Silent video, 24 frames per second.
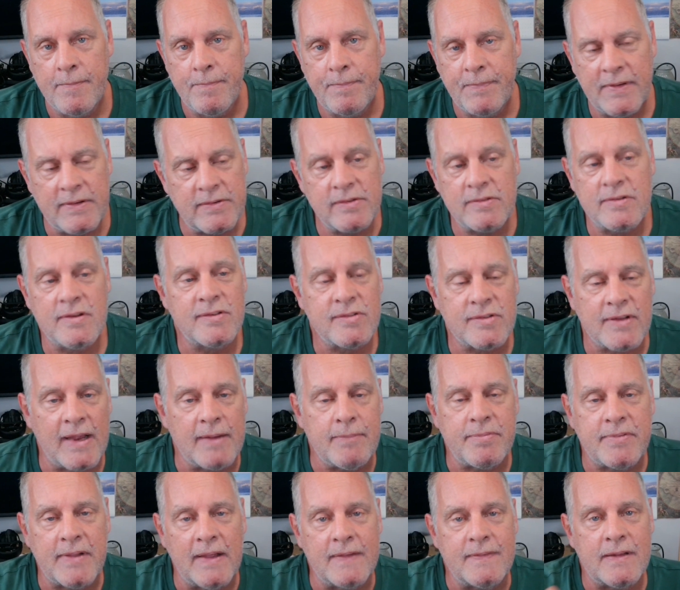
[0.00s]
This is the same
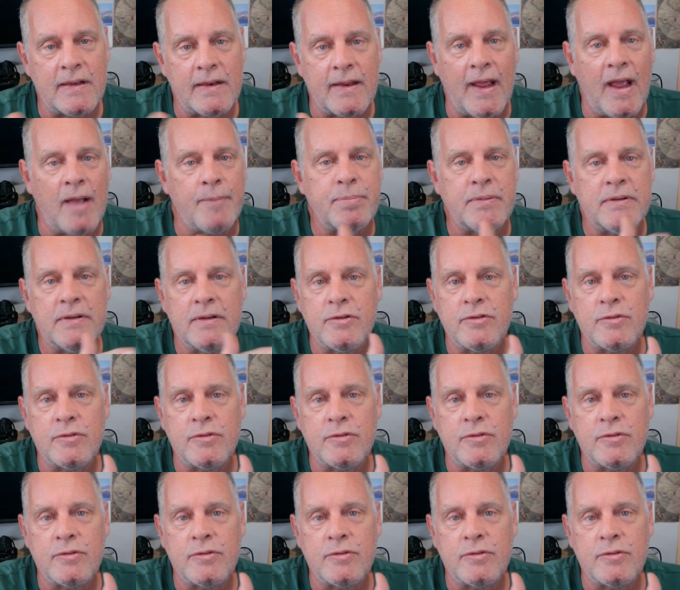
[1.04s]
thing that happened in